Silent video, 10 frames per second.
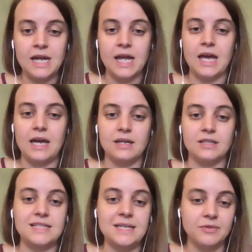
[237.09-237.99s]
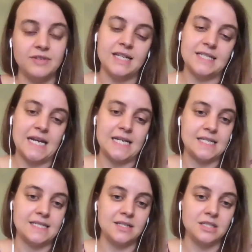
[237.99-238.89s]
And a team of data
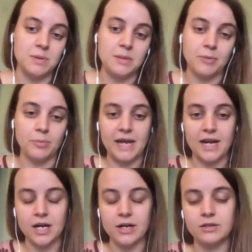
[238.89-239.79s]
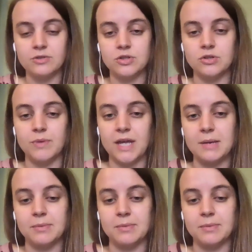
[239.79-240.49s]
scientists needs to be prepared to be able